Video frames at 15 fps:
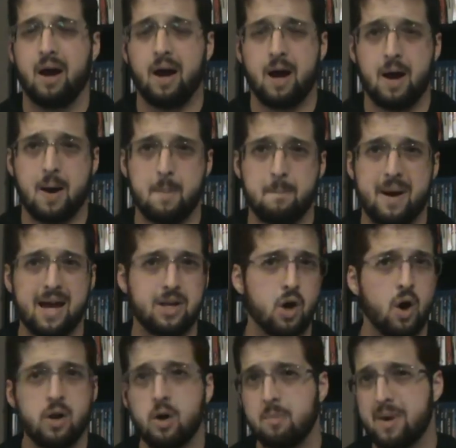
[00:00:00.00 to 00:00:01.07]
I know
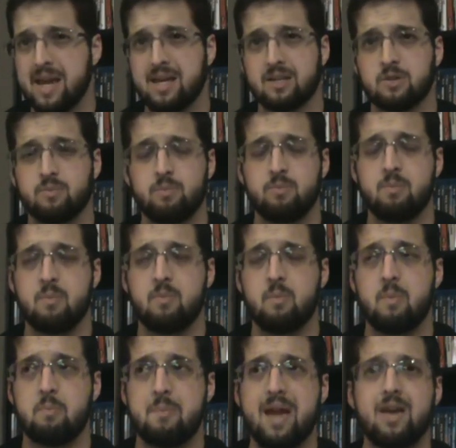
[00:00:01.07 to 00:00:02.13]
I don't make
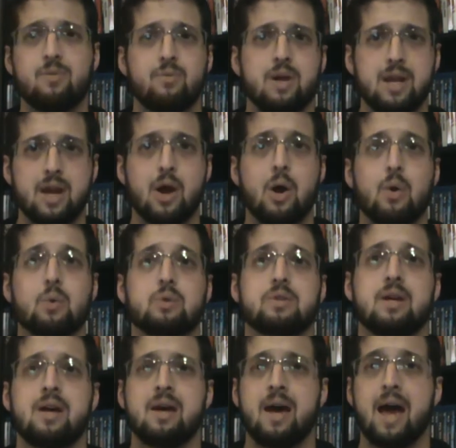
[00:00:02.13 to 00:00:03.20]
videos
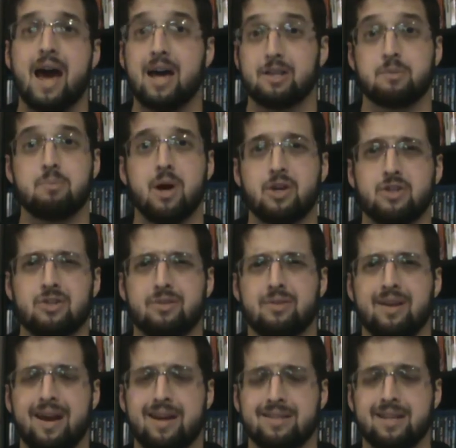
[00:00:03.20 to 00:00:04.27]
as much
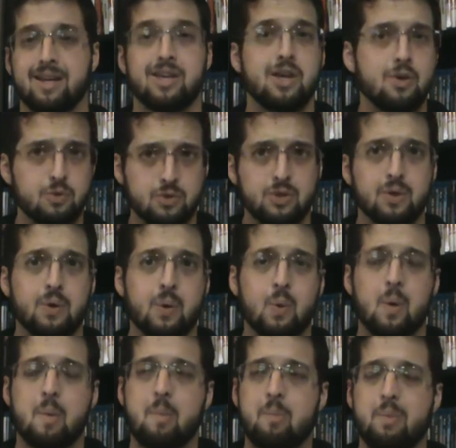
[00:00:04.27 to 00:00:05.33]
as I used to,
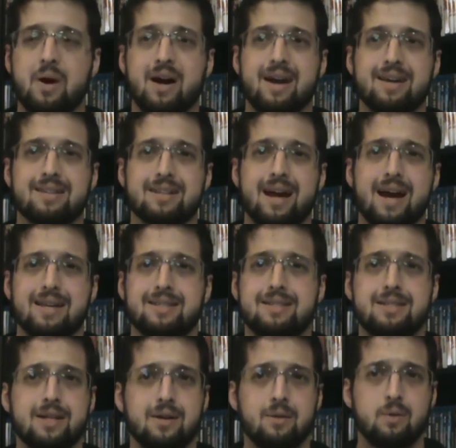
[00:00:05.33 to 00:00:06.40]
but I
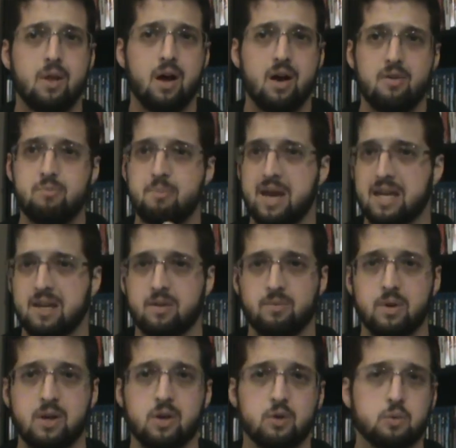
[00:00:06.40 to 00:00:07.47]
still love making
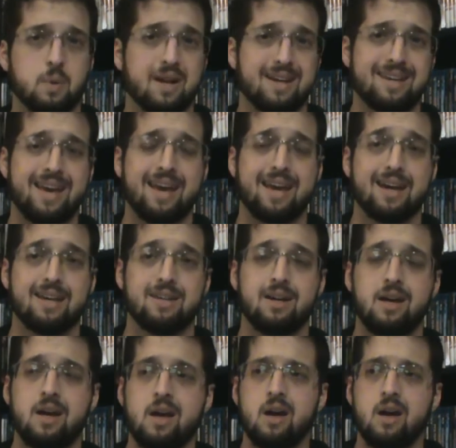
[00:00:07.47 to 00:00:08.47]
videos when I can.